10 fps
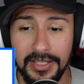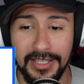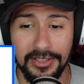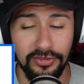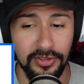
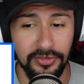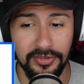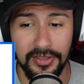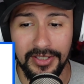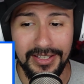It's just
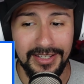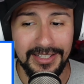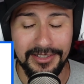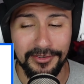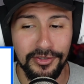
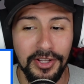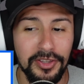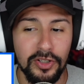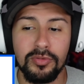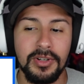there's nothing
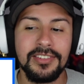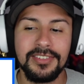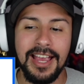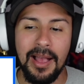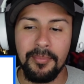crazy
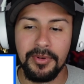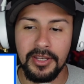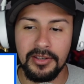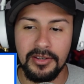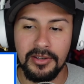
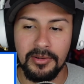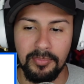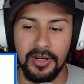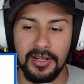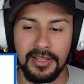happening,
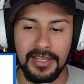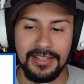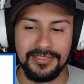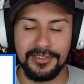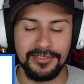but
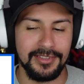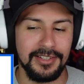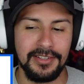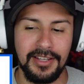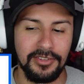it's just like a
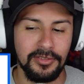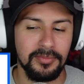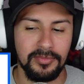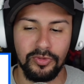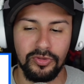nice
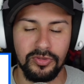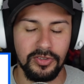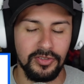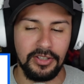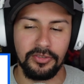
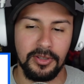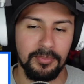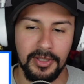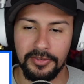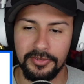looking
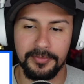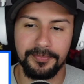piece.